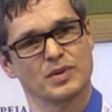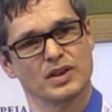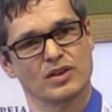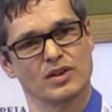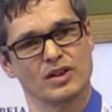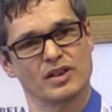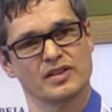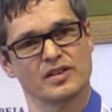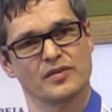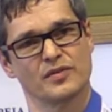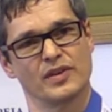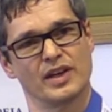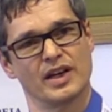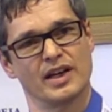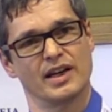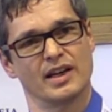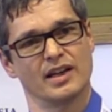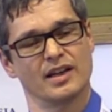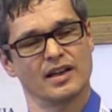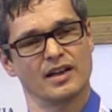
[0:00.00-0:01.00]
because if
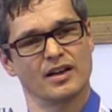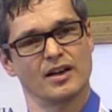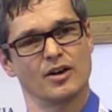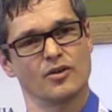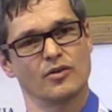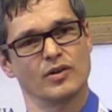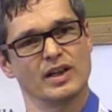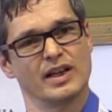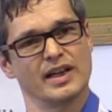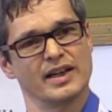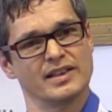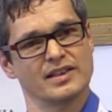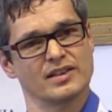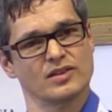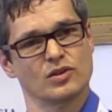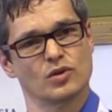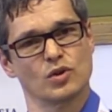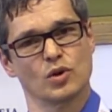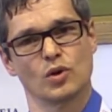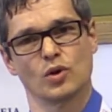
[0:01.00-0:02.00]
they are
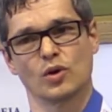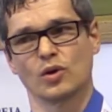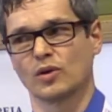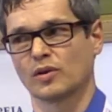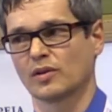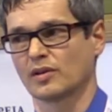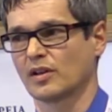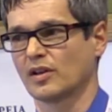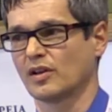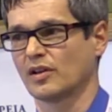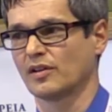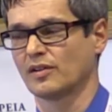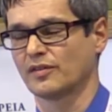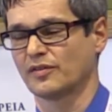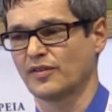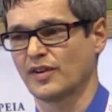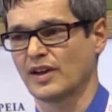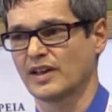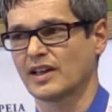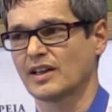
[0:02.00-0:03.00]
related to
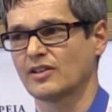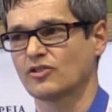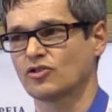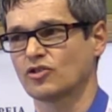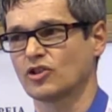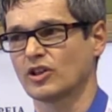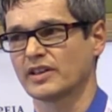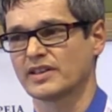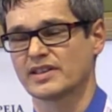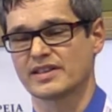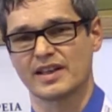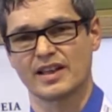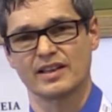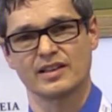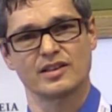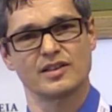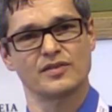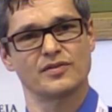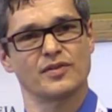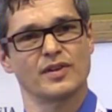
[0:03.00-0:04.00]
financial
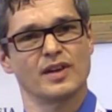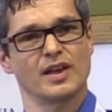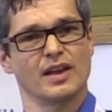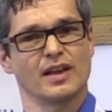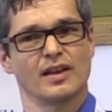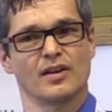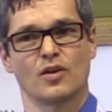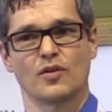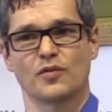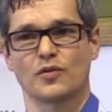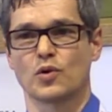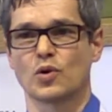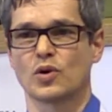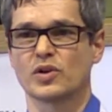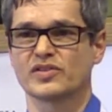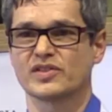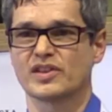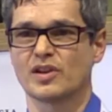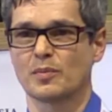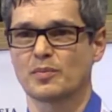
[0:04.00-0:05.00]
incentive, of
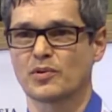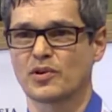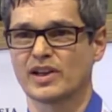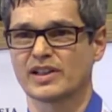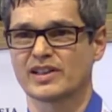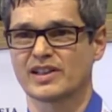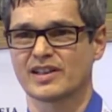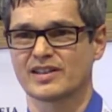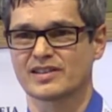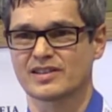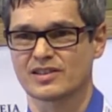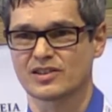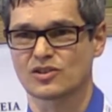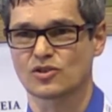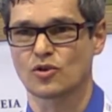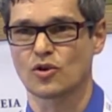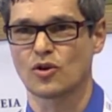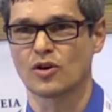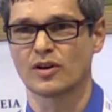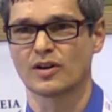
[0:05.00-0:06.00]
course the operator has a
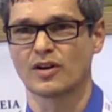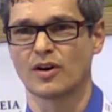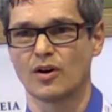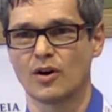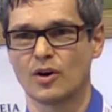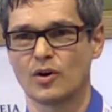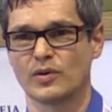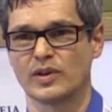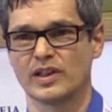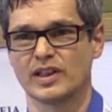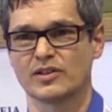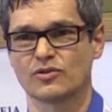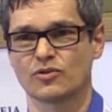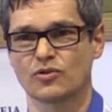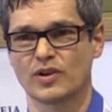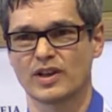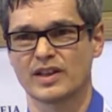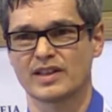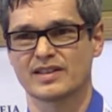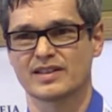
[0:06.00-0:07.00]
strong own
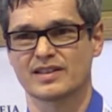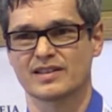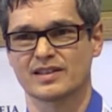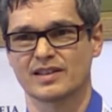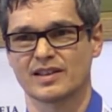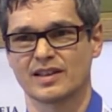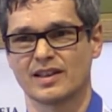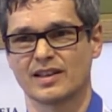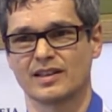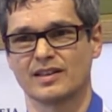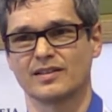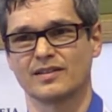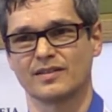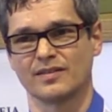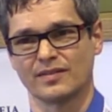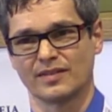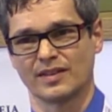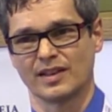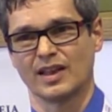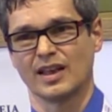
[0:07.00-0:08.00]
interest
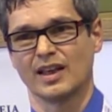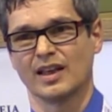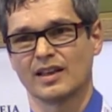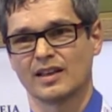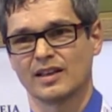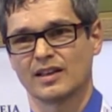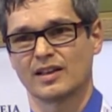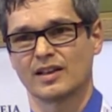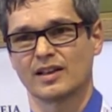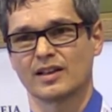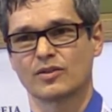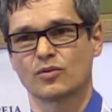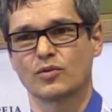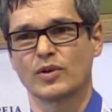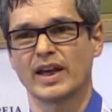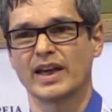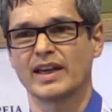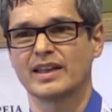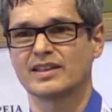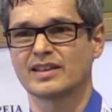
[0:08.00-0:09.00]
in
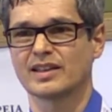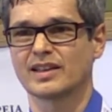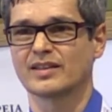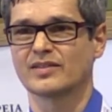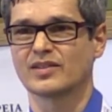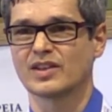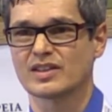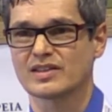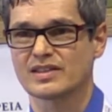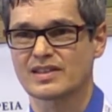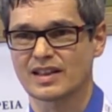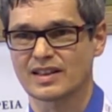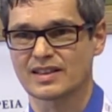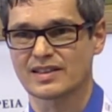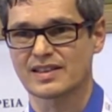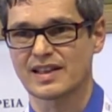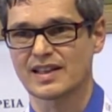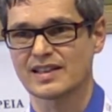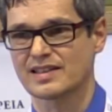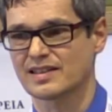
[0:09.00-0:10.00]
creating the
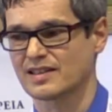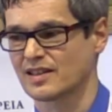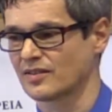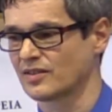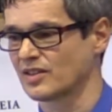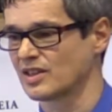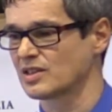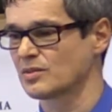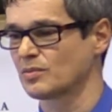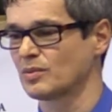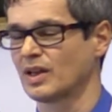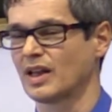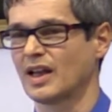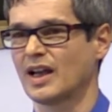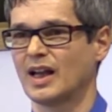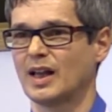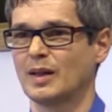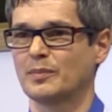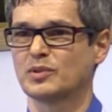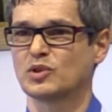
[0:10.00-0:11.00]
success, and this will
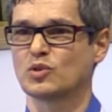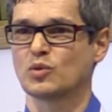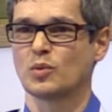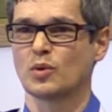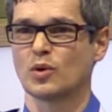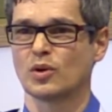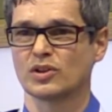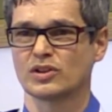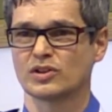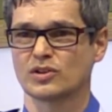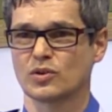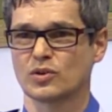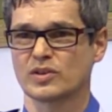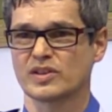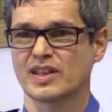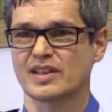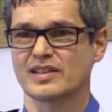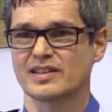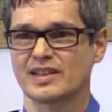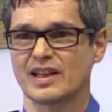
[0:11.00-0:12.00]
help to
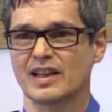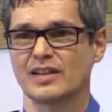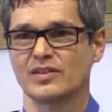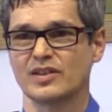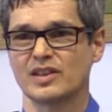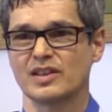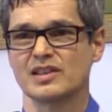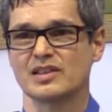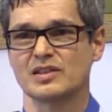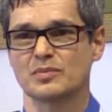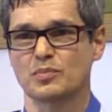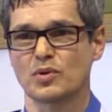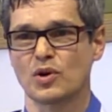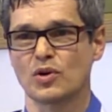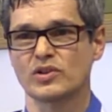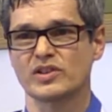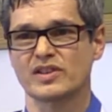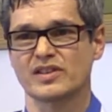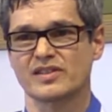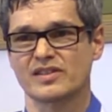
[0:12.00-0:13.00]
sustain these
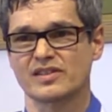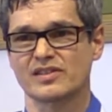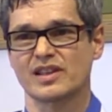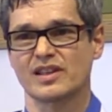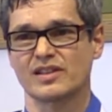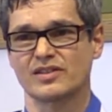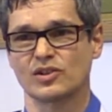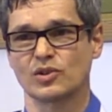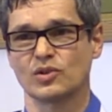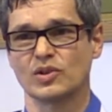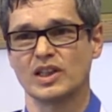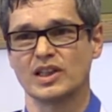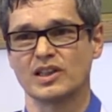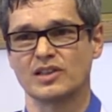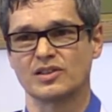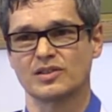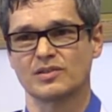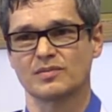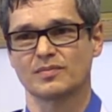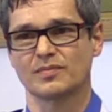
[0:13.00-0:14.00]
processes that you
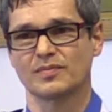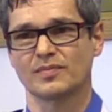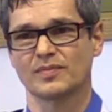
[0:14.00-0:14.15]
need.